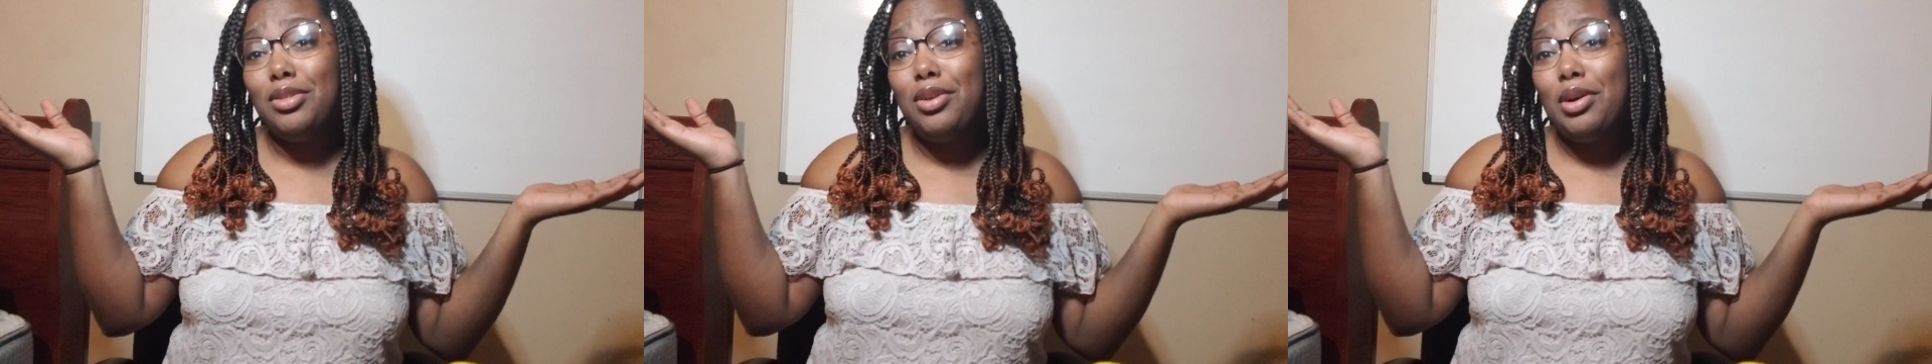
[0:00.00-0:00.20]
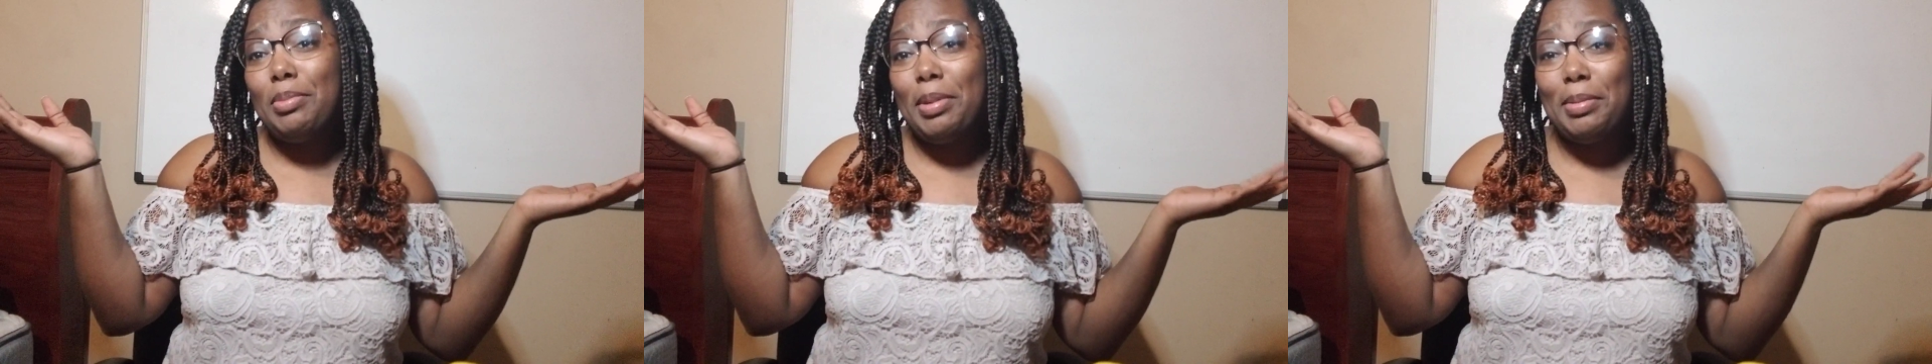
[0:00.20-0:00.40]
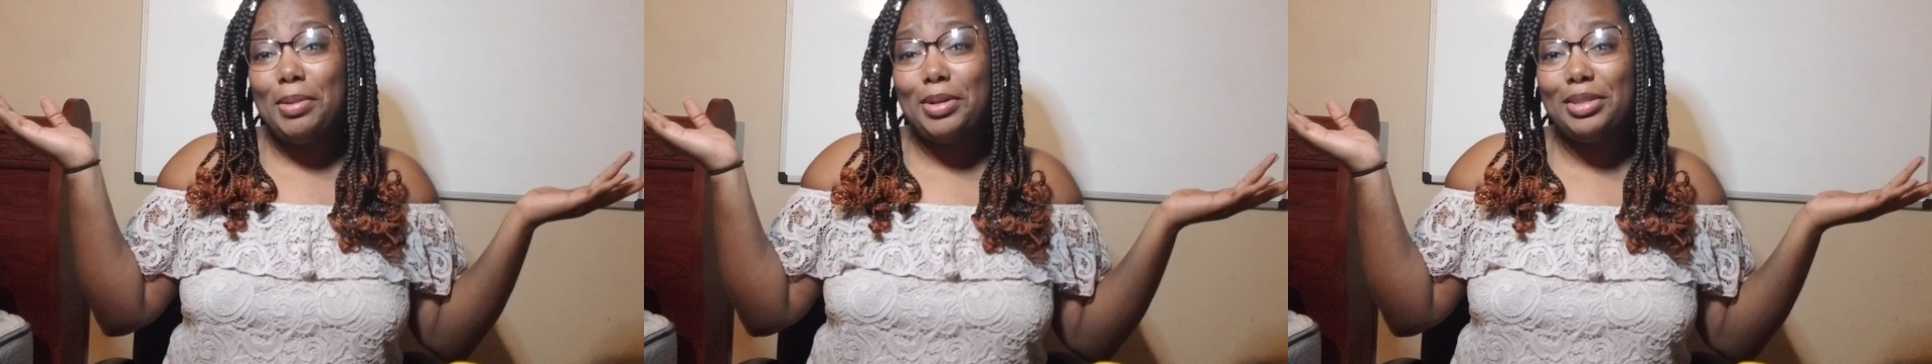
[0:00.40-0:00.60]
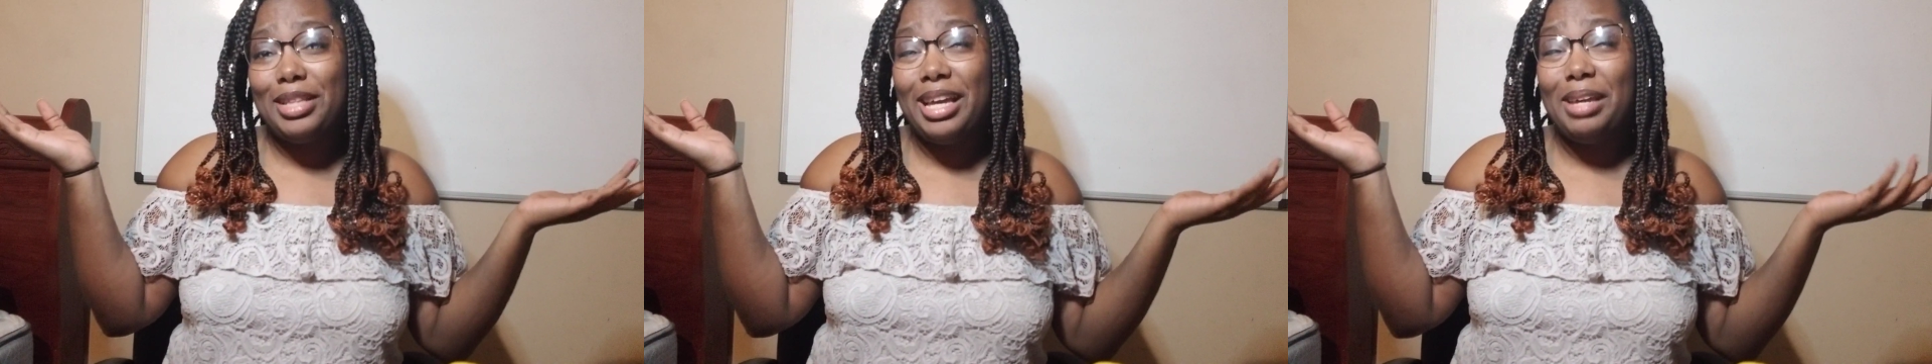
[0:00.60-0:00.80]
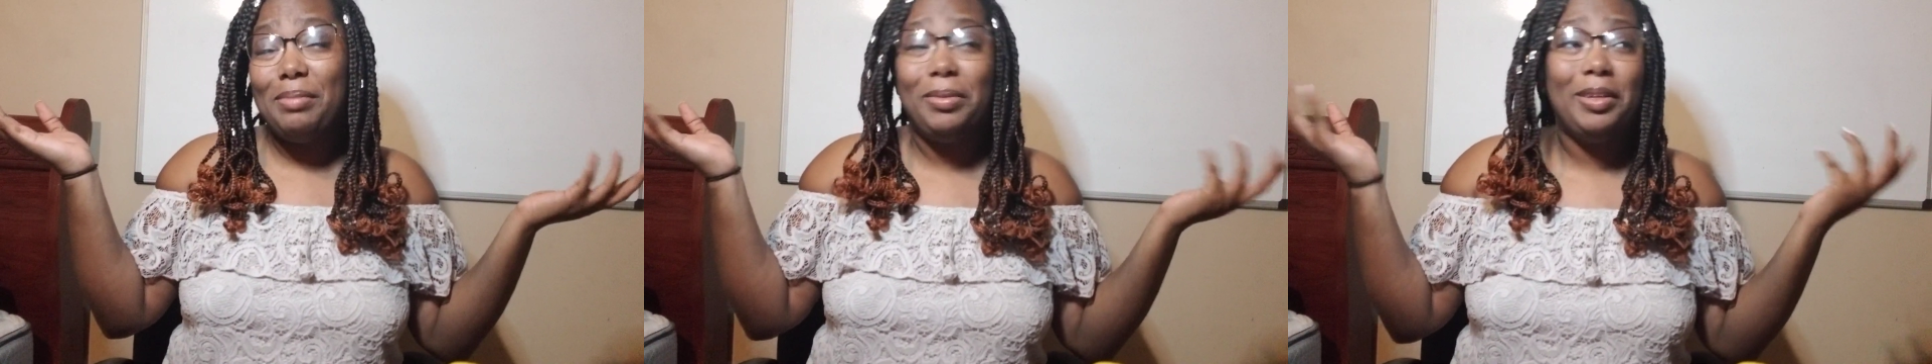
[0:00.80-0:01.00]
to help my
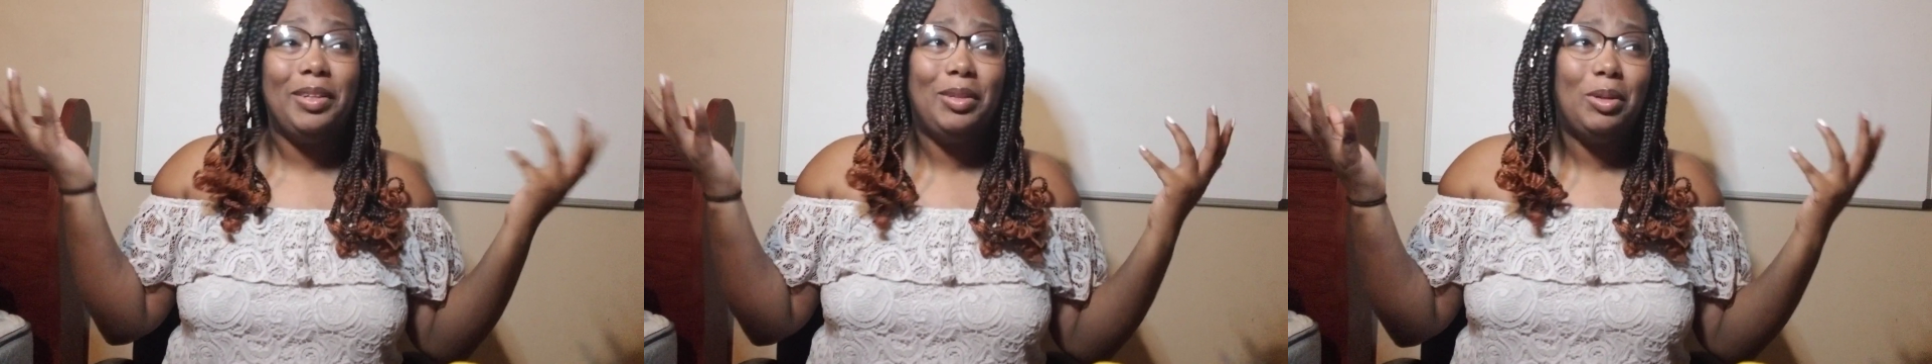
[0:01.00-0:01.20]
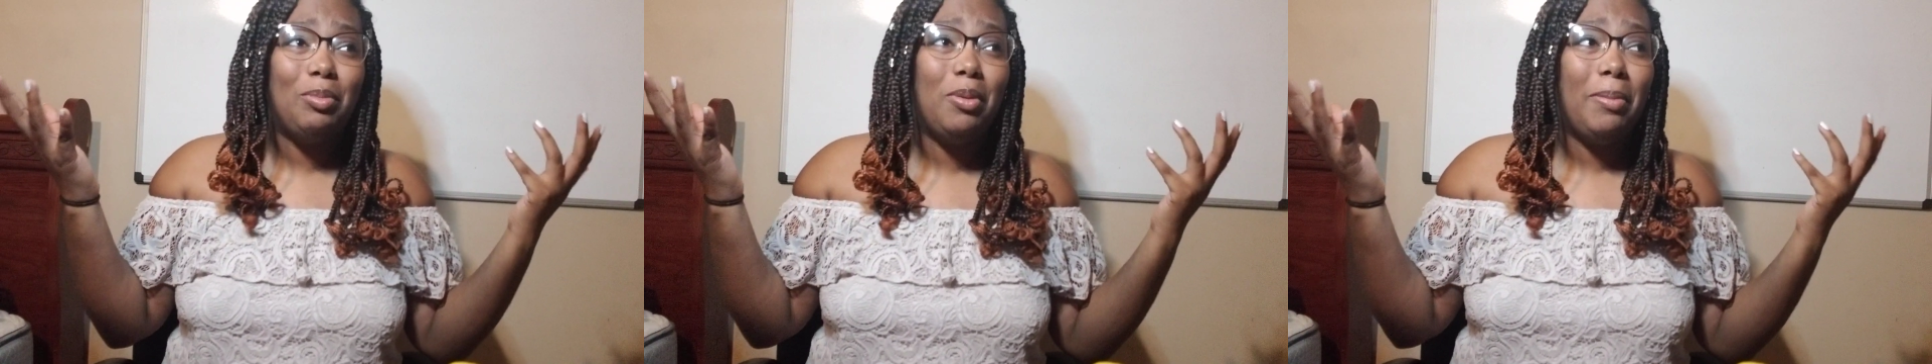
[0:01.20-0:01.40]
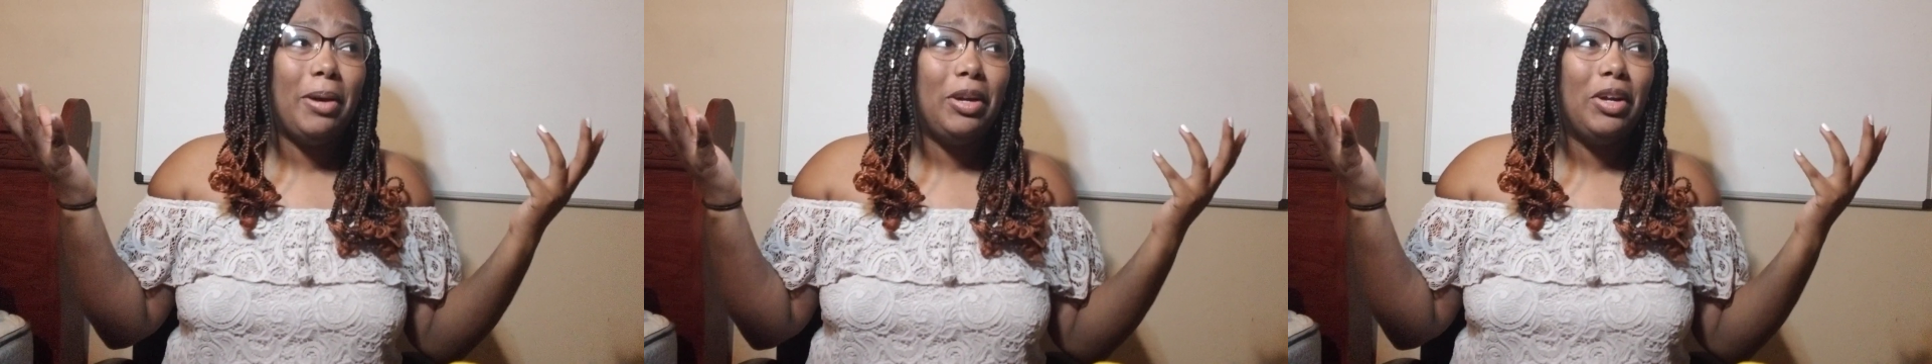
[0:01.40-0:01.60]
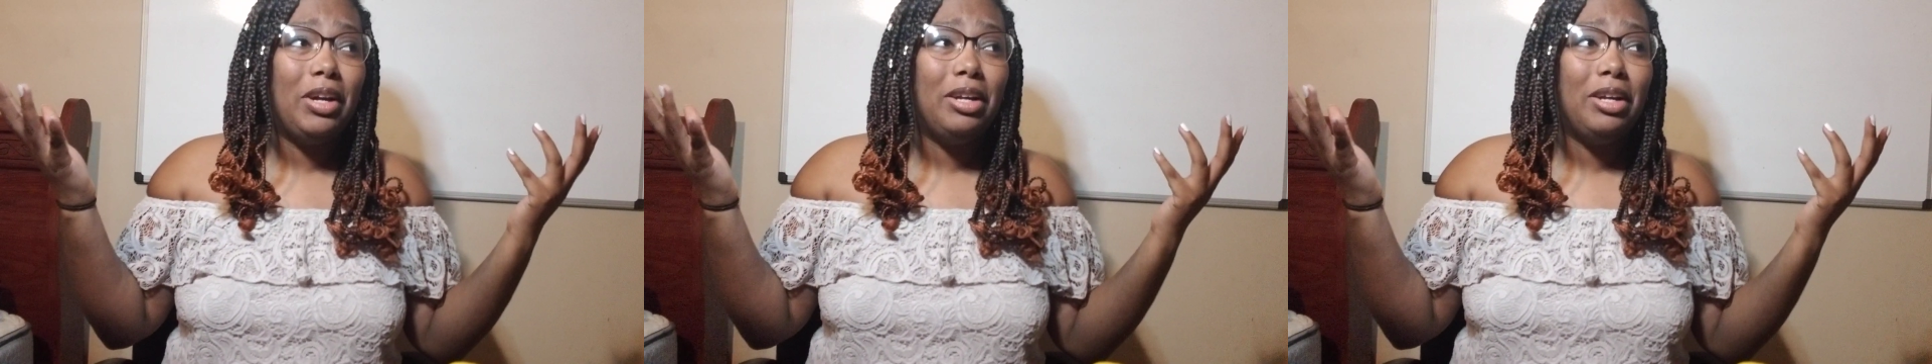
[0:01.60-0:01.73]
birthday be a little bit better,